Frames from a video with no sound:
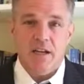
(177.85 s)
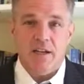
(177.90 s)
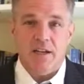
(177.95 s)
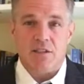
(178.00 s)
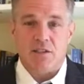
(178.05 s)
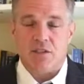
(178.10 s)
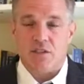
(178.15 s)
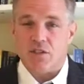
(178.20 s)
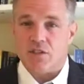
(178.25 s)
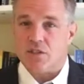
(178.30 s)

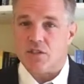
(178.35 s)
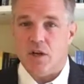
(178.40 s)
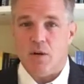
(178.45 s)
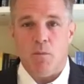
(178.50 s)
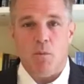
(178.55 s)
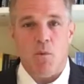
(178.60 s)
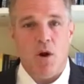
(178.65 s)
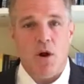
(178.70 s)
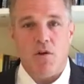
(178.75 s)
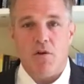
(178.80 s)
is to
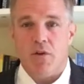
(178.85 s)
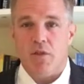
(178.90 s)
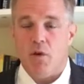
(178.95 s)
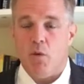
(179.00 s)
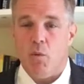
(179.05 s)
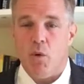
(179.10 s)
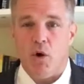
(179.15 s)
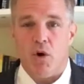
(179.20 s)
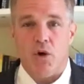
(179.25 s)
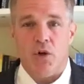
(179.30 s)
somewhere in the
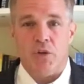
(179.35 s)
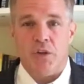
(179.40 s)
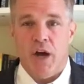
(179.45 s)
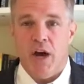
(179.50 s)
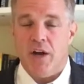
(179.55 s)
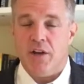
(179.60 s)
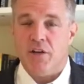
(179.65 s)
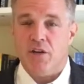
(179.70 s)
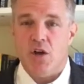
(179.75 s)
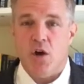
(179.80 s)
world,
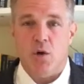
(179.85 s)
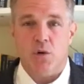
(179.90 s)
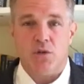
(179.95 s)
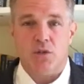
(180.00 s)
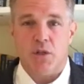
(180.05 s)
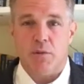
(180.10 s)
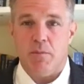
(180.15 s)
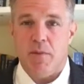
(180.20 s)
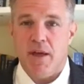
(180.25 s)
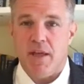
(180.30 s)
unknown
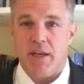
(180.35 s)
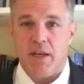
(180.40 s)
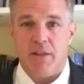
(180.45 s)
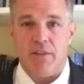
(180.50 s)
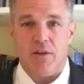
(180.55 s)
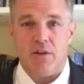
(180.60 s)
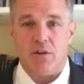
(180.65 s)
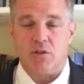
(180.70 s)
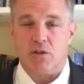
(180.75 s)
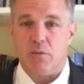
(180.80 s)
to many,
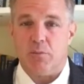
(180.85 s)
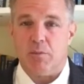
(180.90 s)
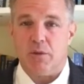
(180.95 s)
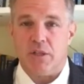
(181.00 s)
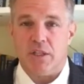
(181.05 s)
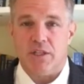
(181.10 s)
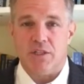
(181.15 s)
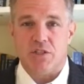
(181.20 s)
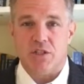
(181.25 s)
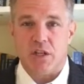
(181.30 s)
there's a
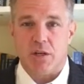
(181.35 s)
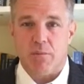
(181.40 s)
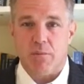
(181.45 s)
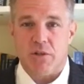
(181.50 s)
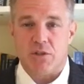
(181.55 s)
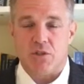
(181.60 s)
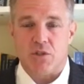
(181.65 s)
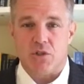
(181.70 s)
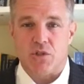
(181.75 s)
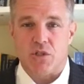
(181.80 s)
ballistic
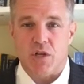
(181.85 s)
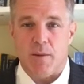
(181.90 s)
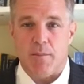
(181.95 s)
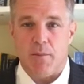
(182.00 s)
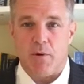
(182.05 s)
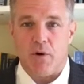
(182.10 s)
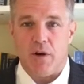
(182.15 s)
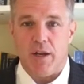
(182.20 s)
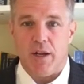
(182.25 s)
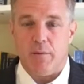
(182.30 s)
missile
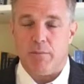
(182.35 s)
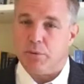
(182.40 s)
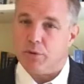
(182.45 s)
submarine